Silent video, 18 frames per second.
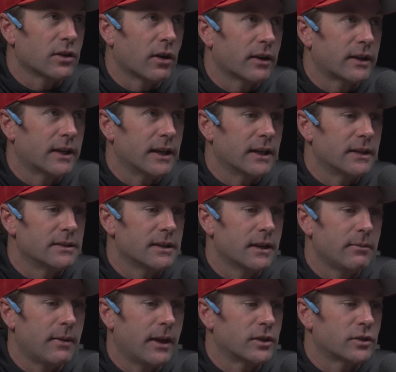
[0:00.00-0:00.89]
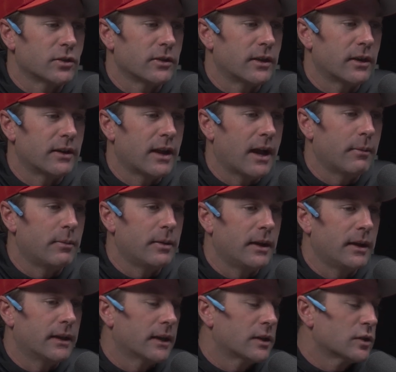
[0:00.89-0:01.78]
our kids and make sure they're not
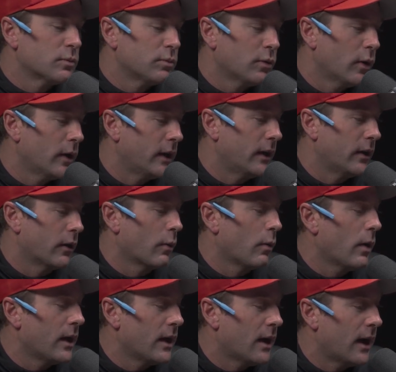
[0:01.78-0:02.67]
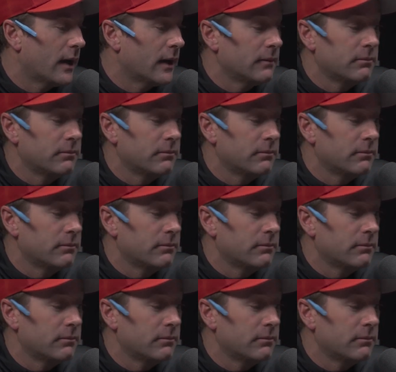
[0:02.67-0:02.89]
being exploited or whatnot.